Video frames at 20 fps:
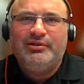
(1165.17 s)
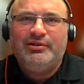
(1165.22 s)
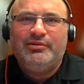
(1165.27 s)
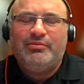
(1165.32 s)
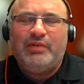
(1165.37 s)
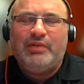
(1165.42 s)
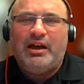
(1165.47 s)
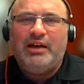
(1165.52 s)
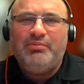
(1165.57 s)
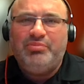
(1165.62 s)

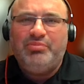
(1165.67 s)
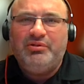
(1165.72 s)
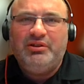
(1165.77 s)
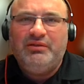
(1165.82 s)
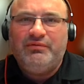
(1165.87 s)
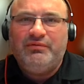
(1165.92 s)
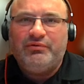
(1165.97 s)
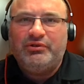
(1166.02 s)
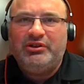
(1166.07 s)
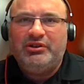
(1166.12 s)
I
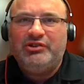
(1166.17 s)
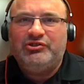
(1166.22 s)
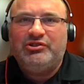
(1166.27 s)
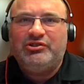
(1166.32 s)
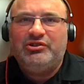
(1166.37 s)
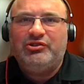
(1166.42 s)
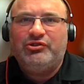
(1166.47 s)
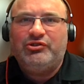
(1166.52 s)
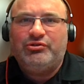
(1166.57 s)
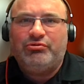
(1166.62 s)
believe religion
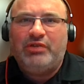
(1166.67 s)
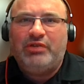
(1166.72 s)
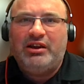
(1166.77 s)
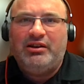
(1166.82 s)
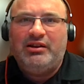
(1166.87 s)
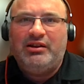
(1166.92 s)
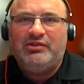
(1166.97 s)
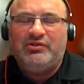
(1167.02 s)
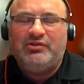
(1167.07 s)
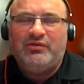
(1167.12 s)
is great.
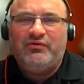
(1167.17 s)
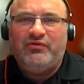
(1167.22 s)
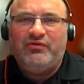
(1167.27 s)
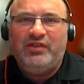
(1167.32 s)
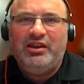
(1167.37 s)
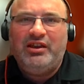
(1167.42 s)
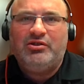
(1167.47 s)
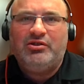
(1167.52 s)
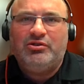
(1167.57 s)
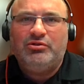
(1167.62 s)
It's a
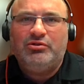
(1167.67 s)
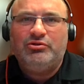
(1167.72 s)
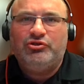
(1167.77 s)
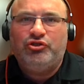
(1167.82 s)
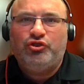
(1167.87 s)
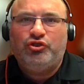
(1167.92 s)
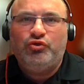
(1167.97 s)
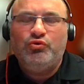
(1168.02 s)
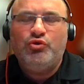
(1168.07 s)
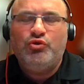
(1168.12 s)
vehicle
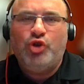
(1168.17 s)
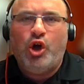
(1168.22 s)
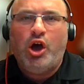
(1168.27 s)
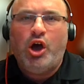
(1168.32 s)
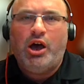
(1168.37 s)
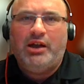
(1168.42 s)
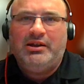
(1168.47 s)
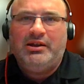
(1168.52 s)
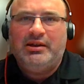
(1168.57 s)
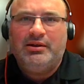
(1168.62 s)
to
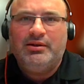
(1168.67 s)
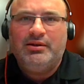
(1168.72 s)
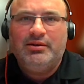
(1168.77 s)
God,